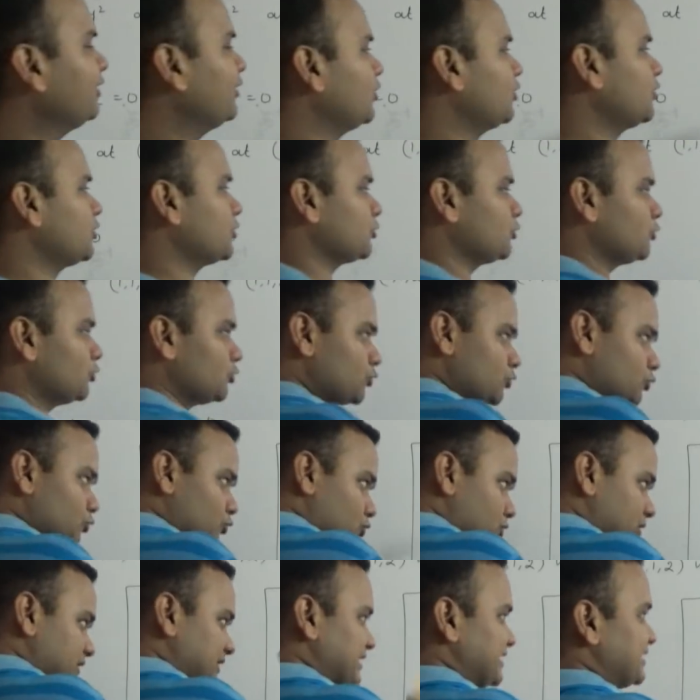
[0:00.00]
will not go
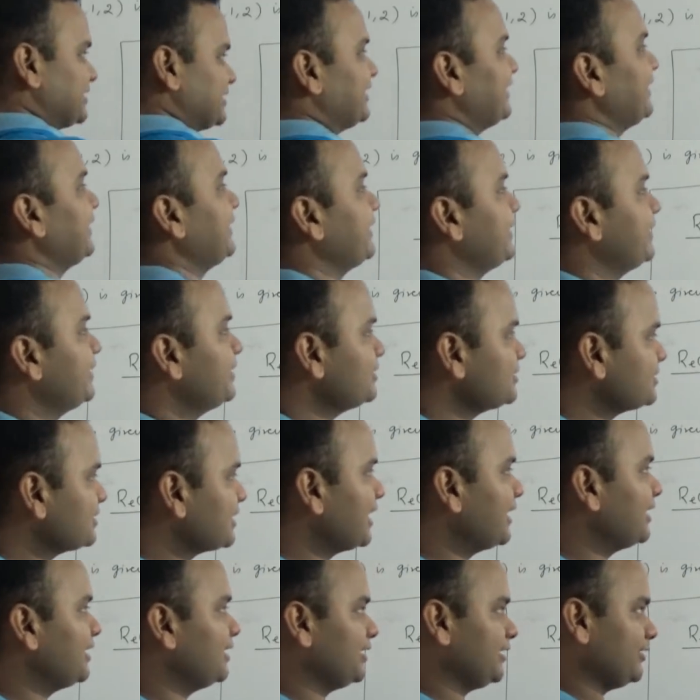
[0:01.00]
to the details.
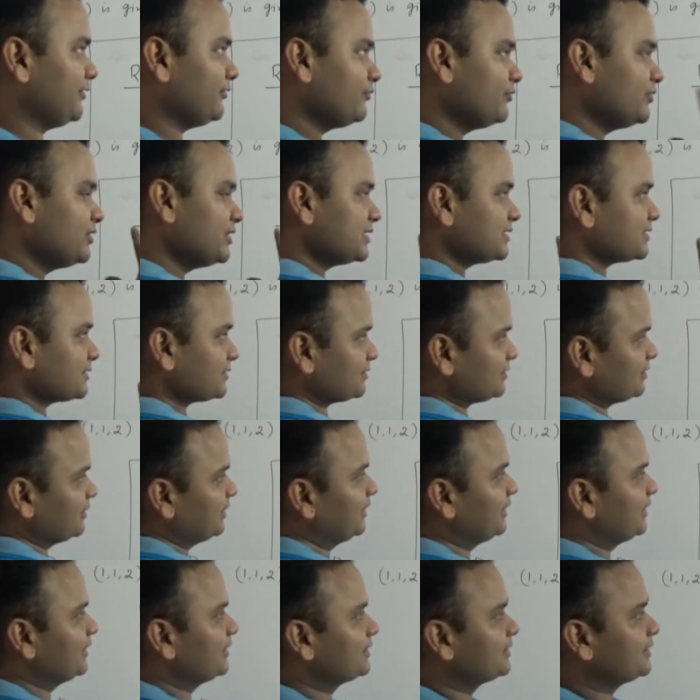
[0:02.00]
I leave this
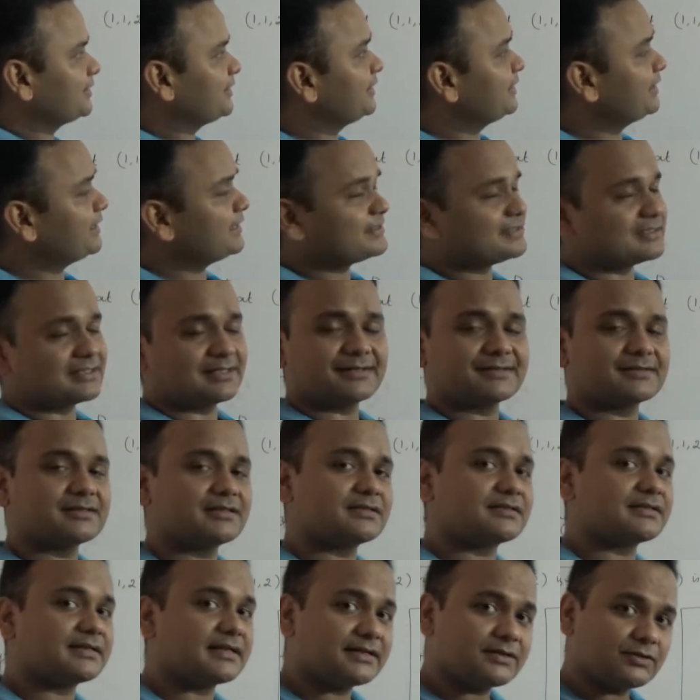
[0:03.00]
thing as an
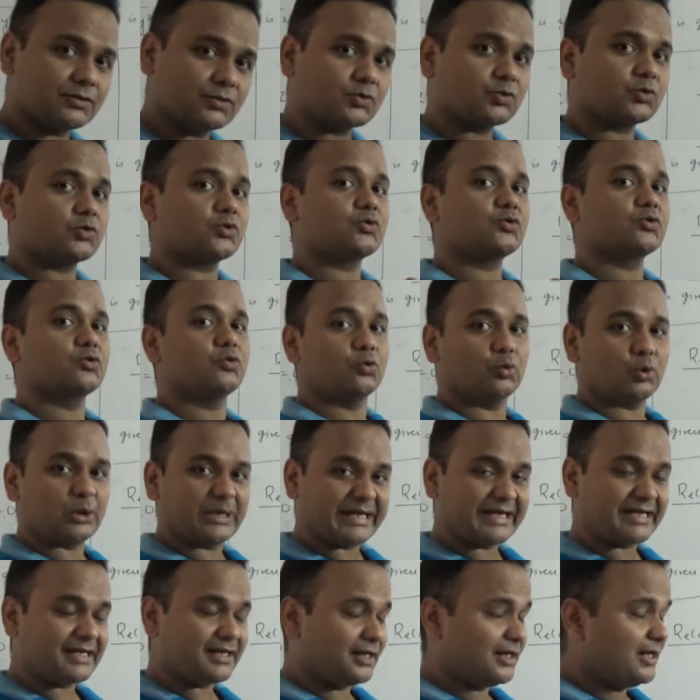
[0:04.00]
exercise. You should go
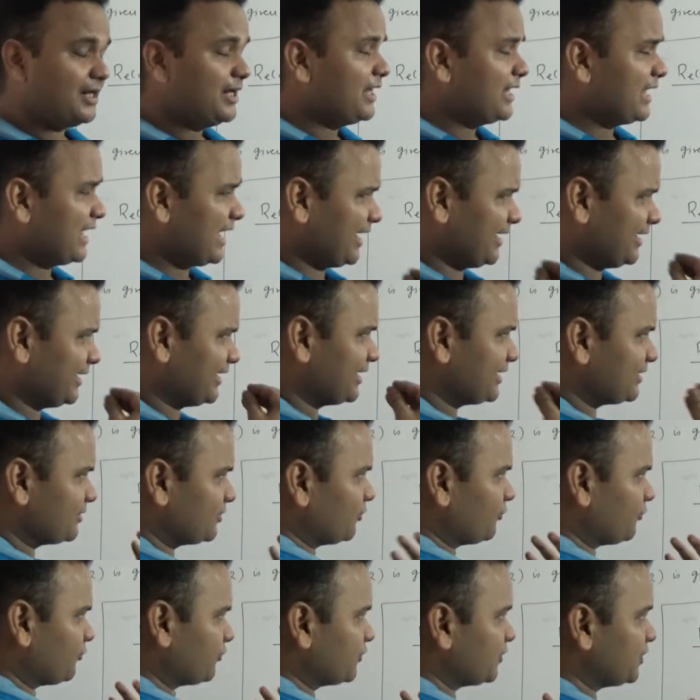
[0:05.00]
ahead and get
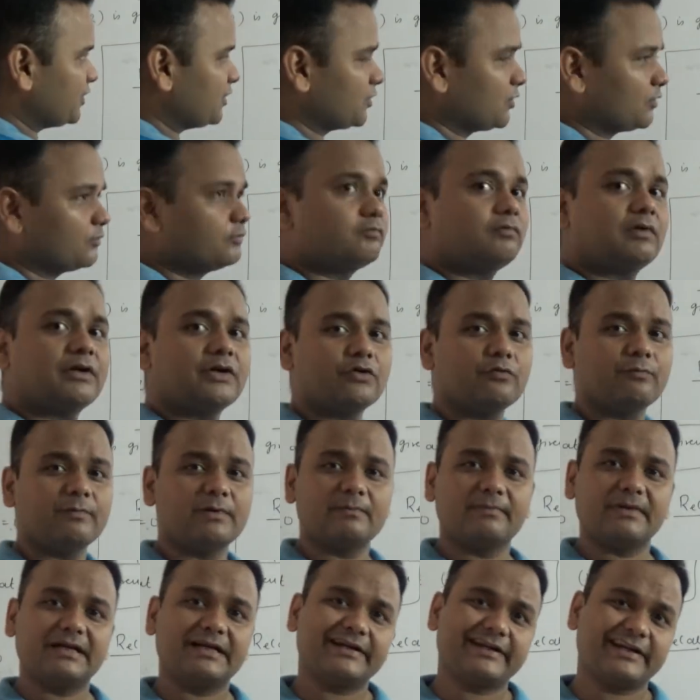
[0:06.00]
the feel of what do you
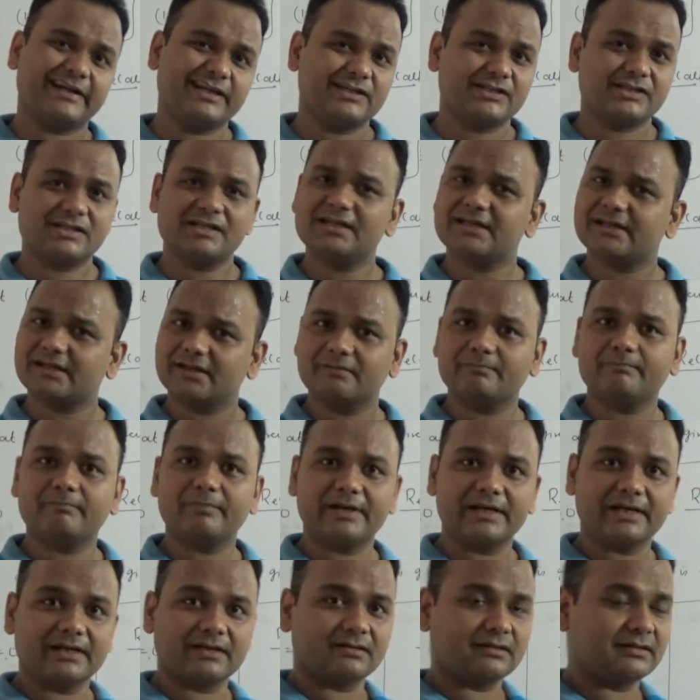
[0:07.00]
mean by tangent and
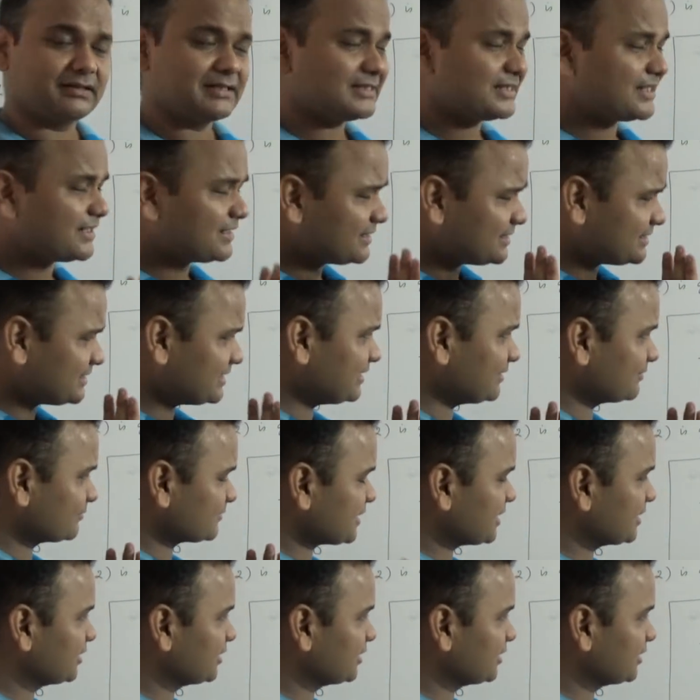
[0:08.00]
plane. These are, see,